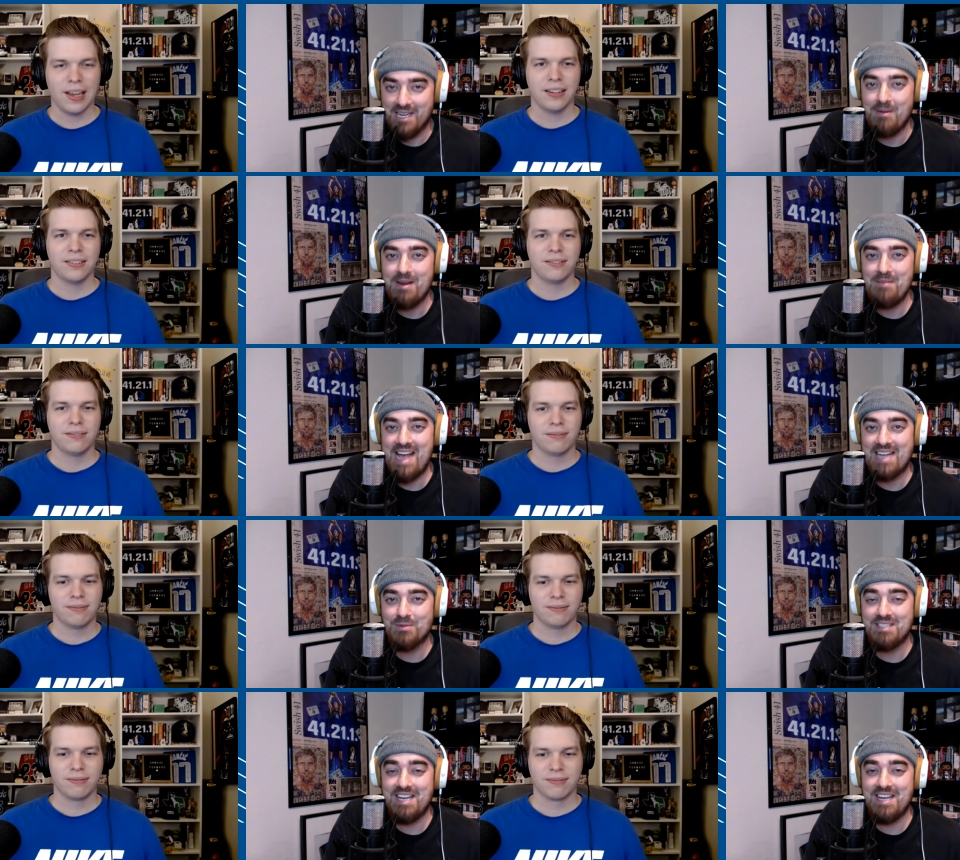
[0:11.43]
Speaker 1: Coming up next,
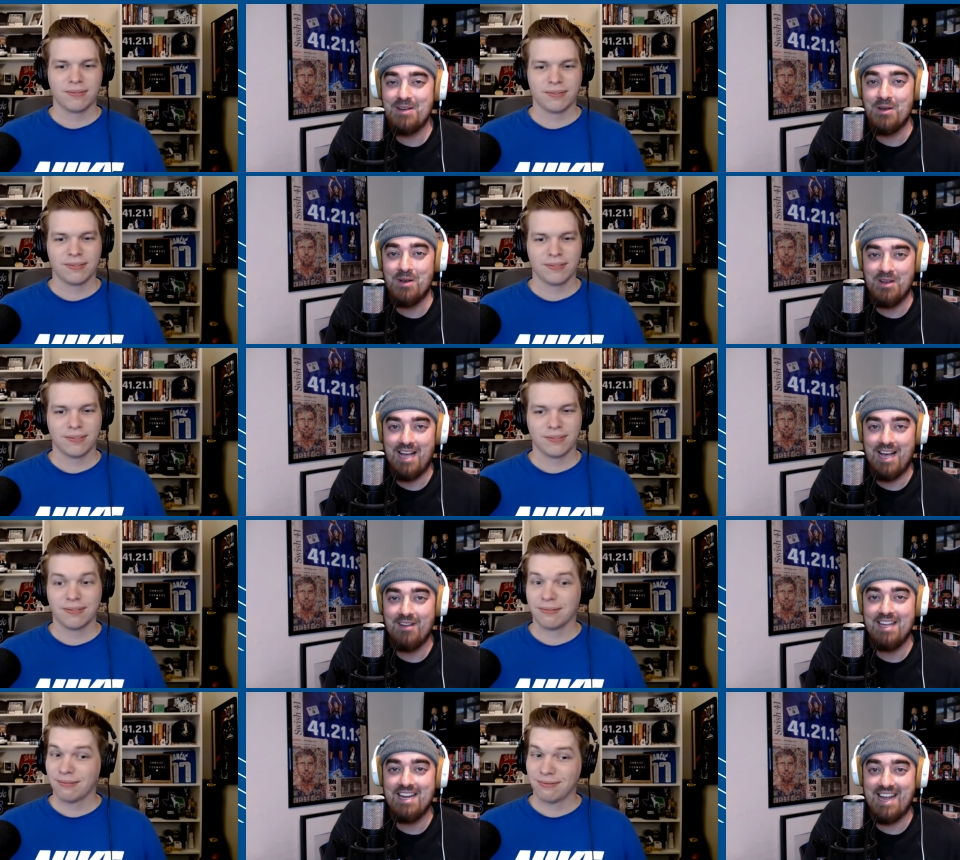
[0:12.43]
we'll tell you how
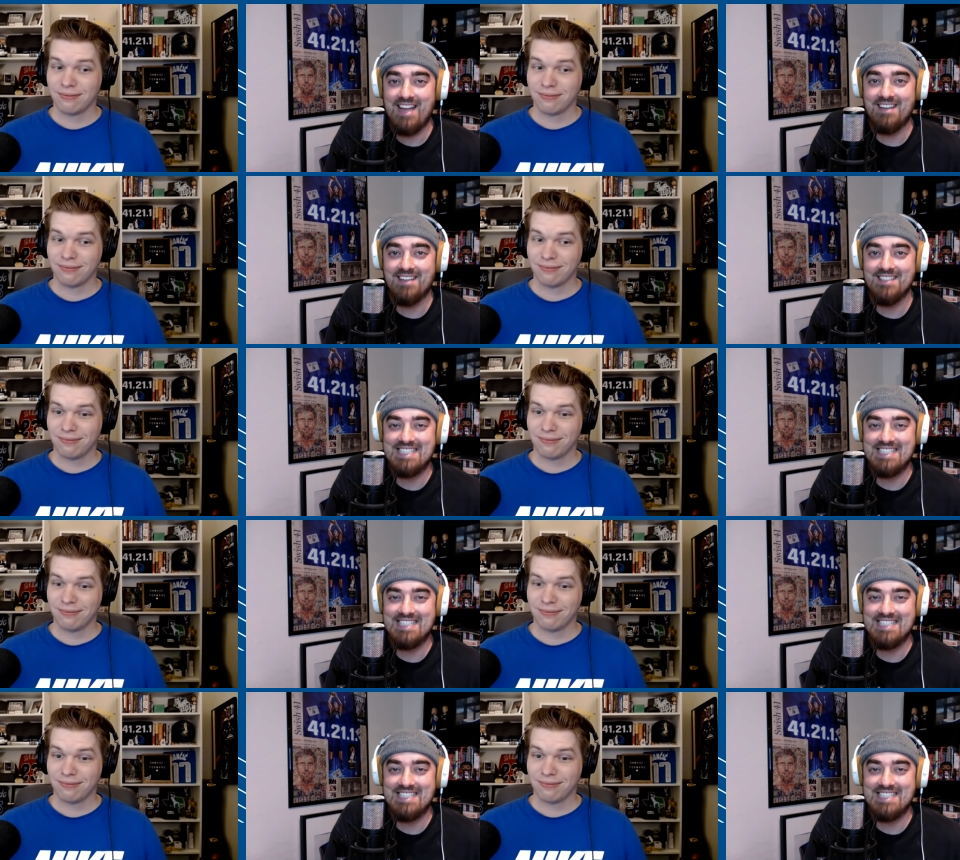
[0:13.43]
they can.